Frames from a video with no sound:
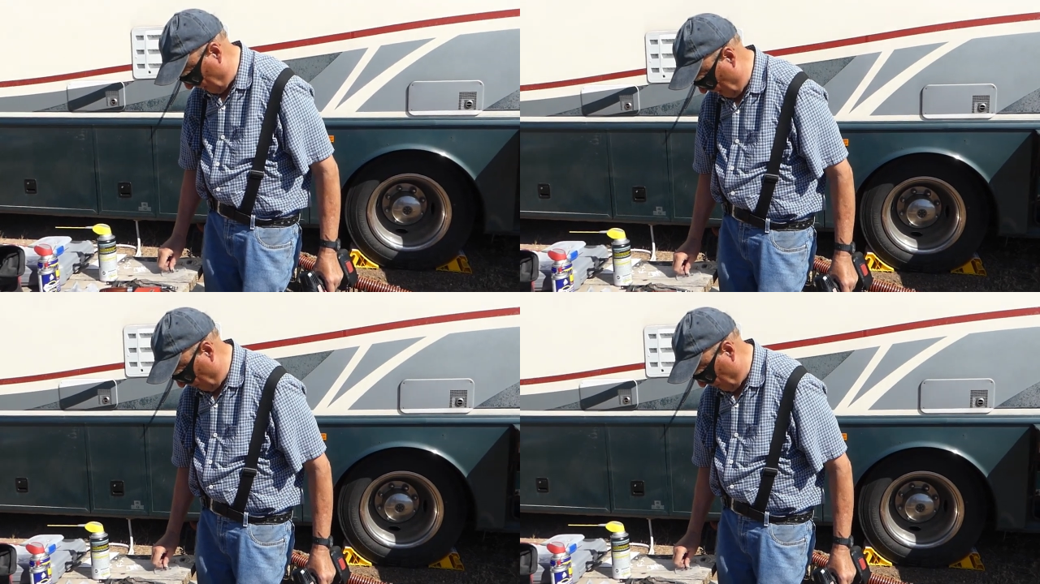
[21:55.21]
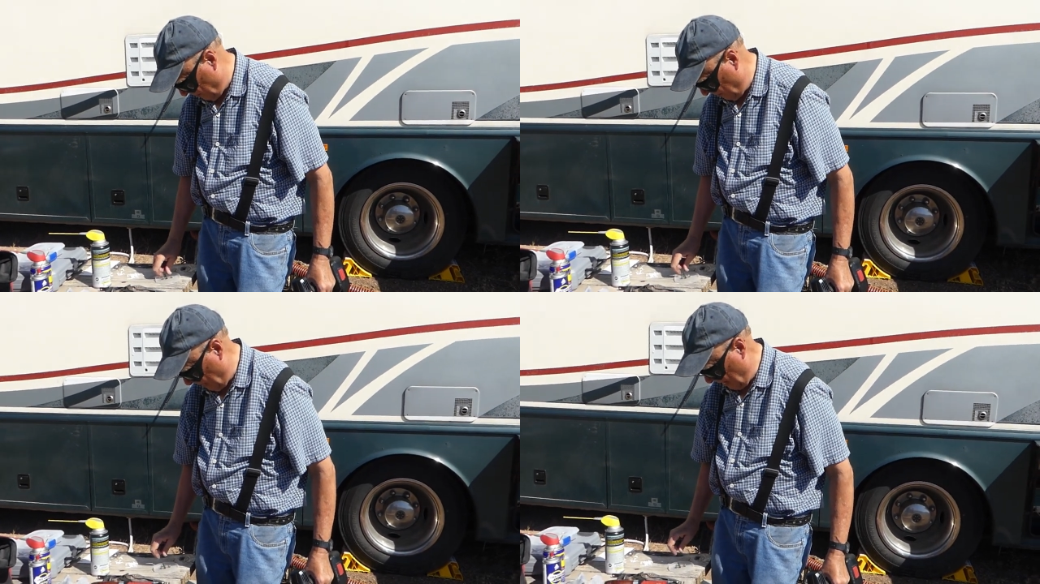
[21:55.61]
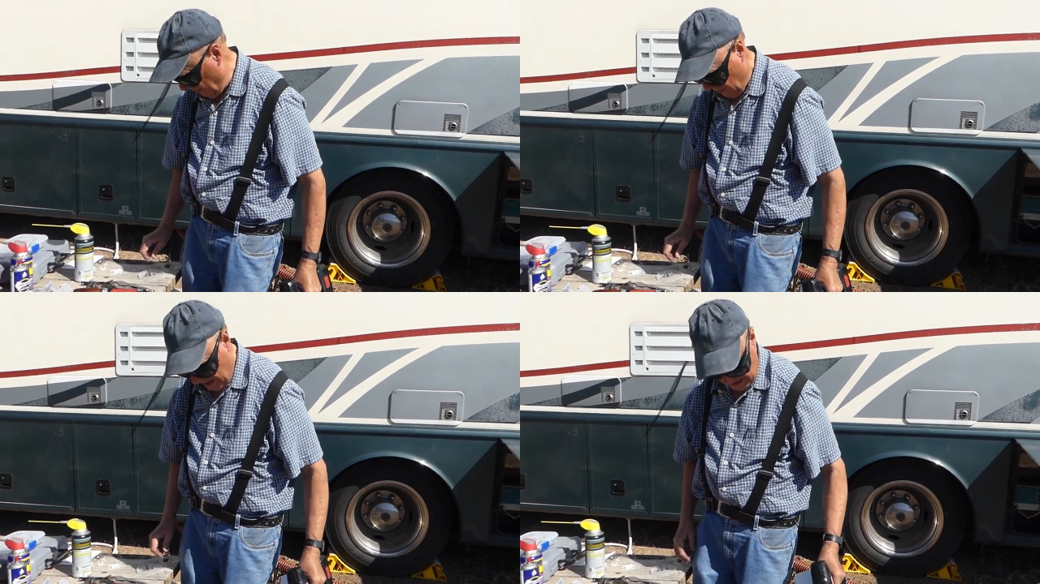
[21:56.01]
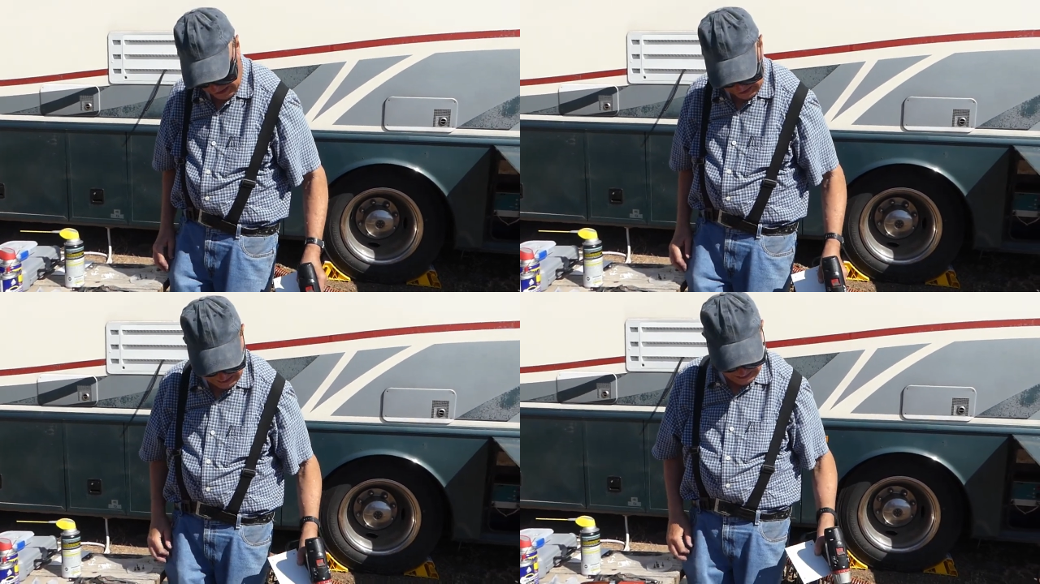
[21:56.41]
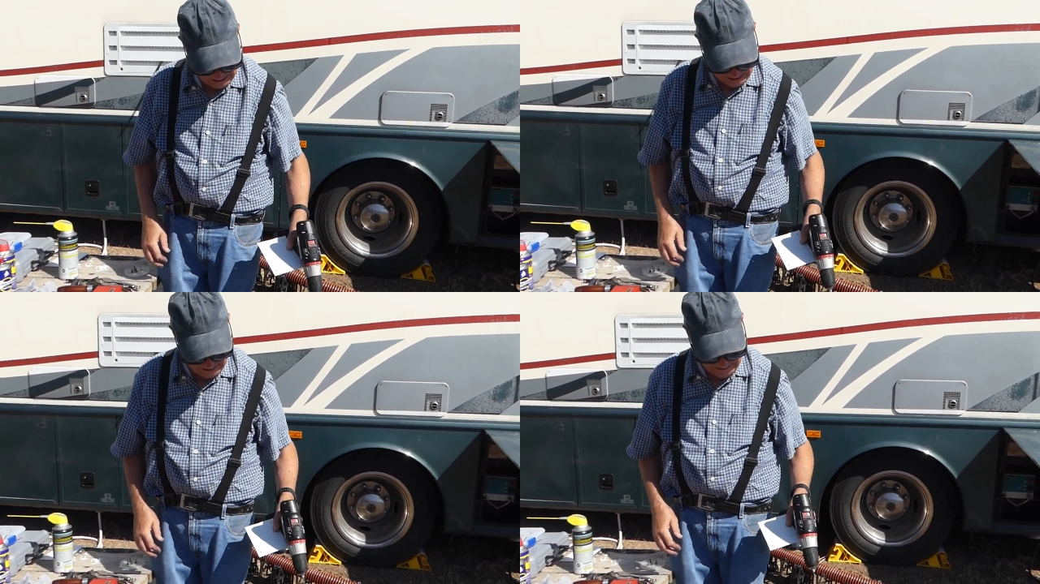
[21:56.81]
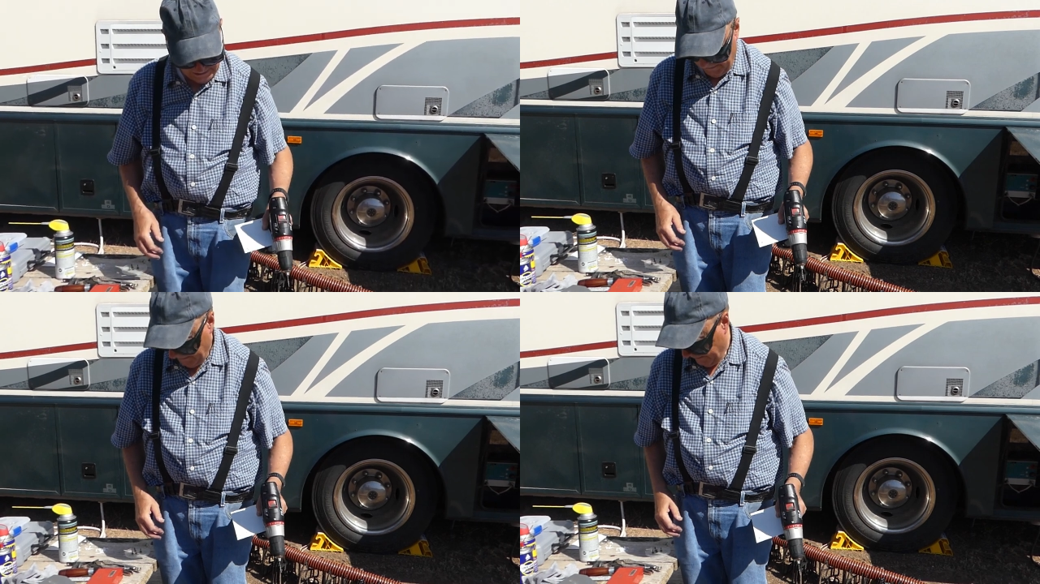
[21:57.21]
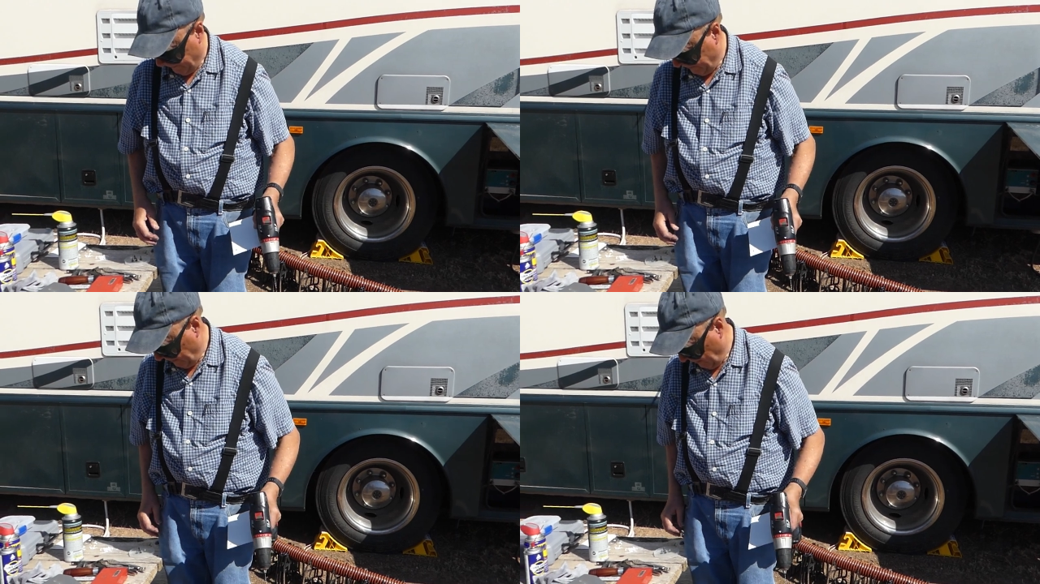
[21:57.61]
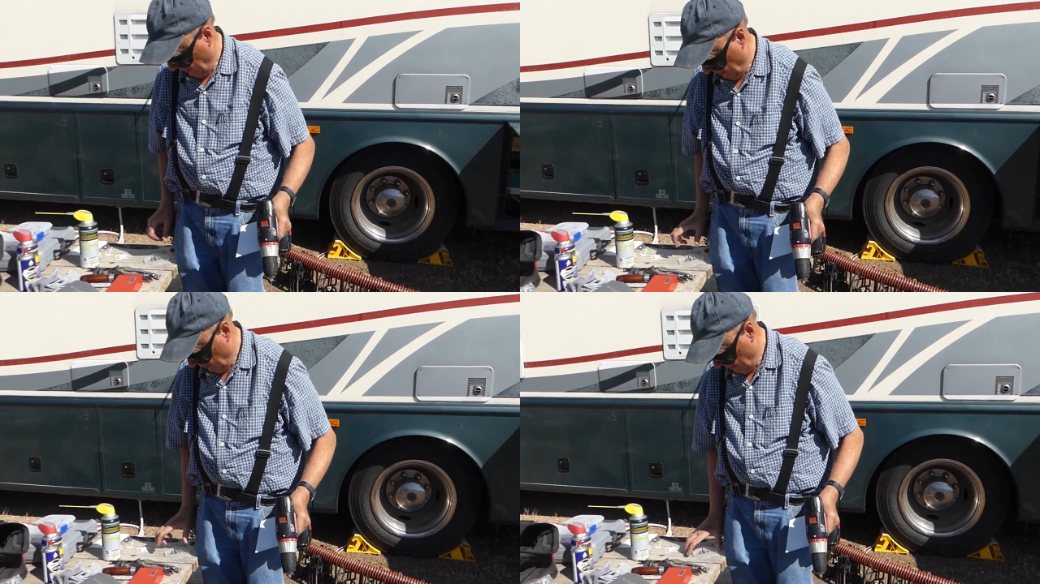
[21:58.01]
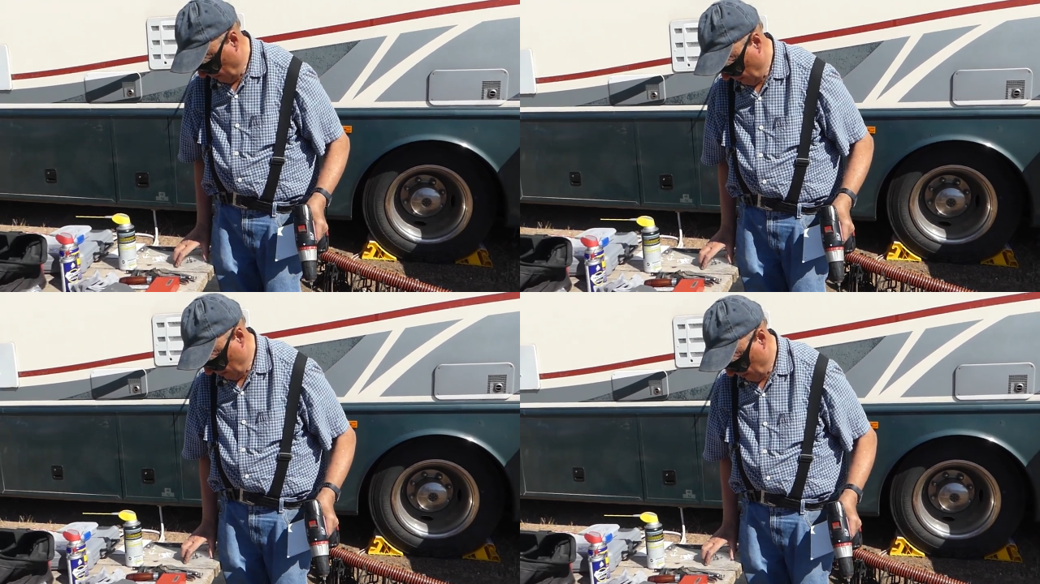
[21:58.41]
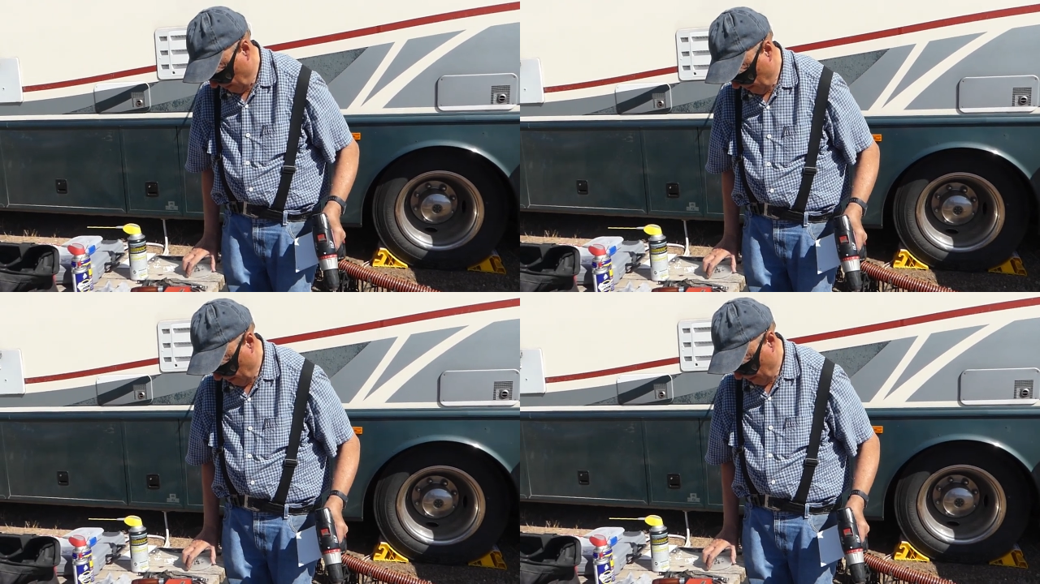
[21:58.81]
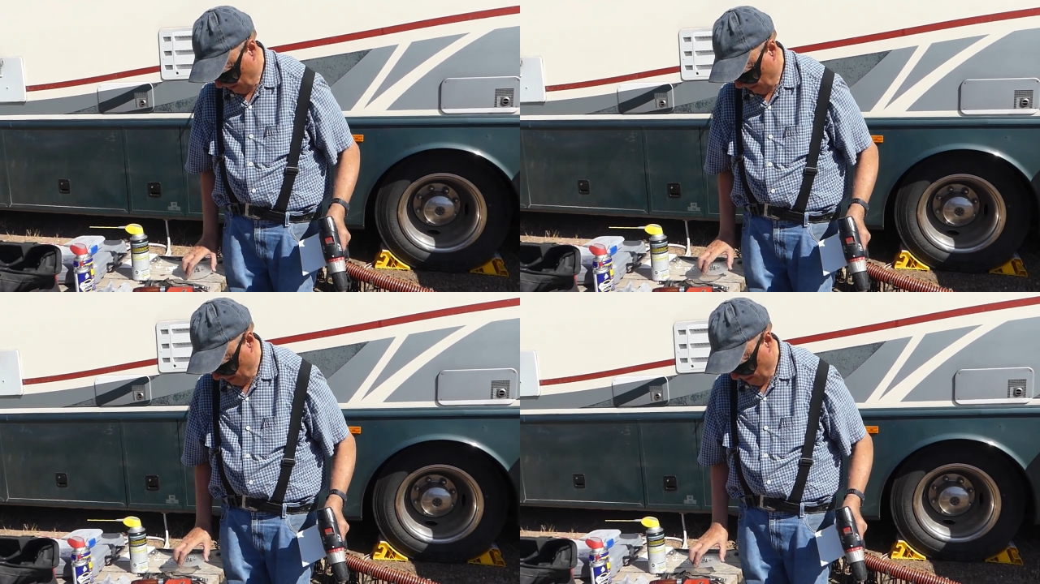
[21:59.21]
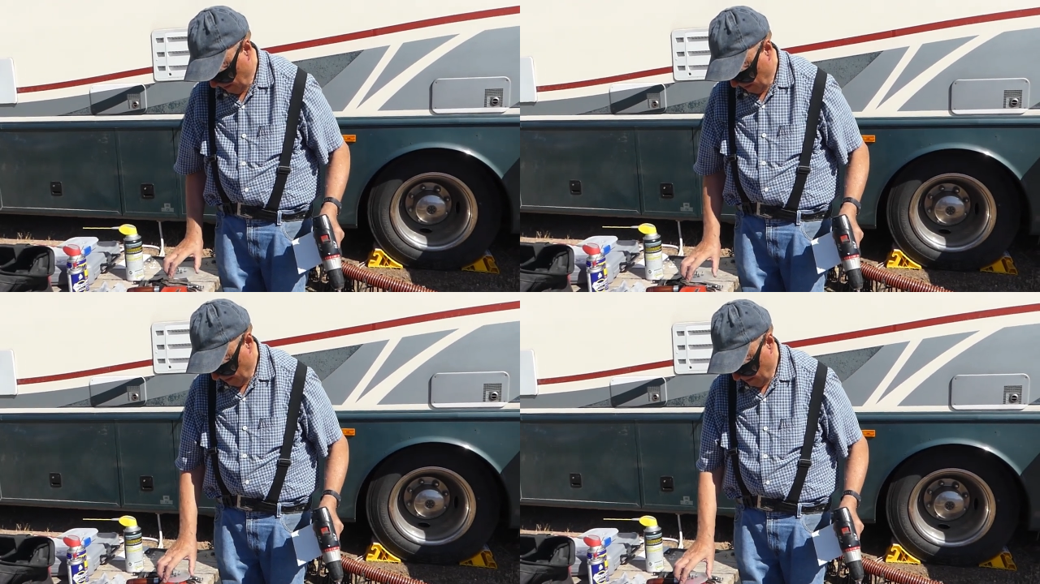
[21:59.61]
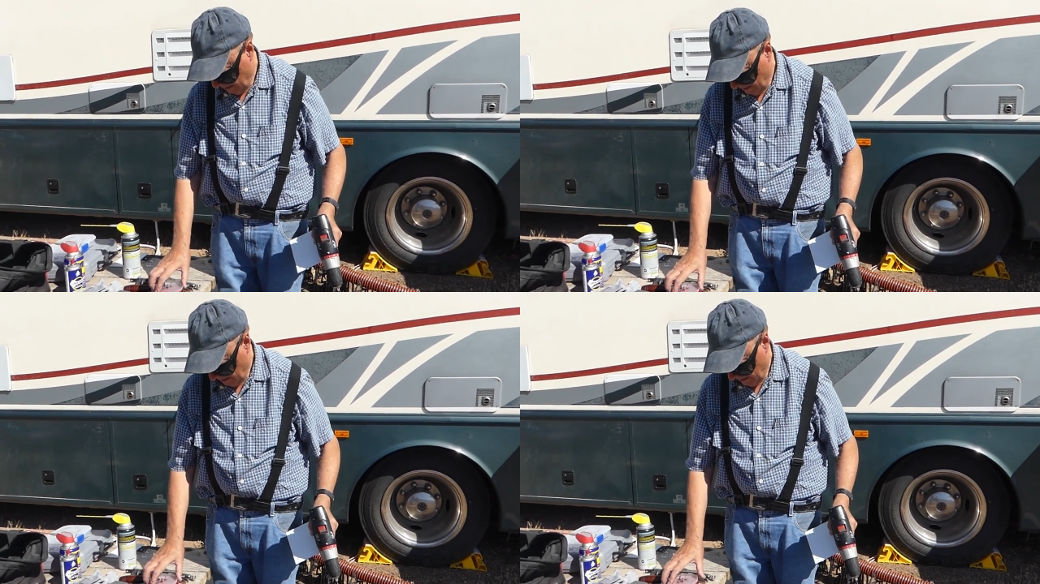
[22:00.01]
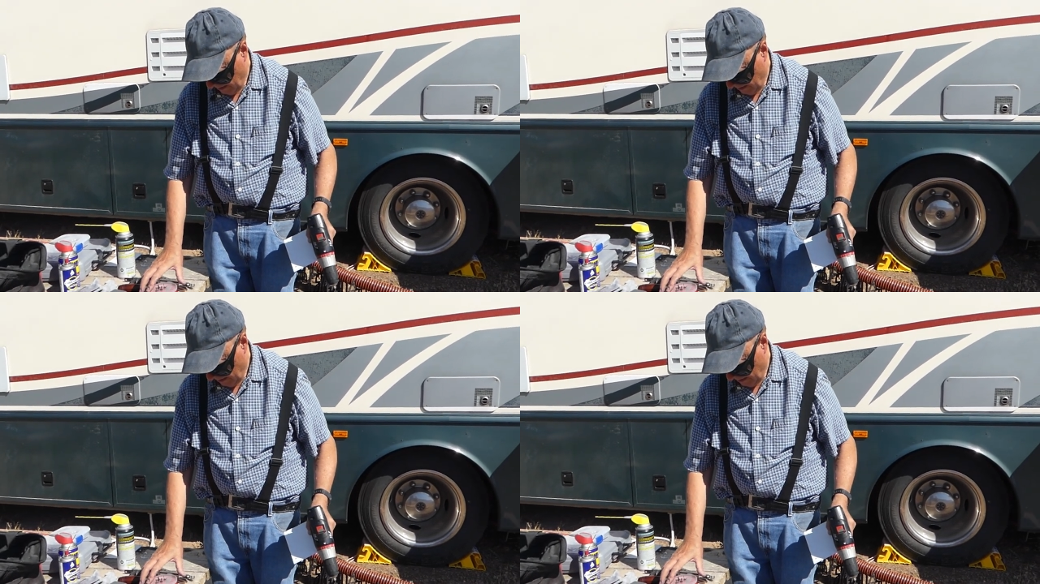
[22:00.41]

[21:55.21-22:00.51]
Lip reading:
Nobody's mouth can be seen.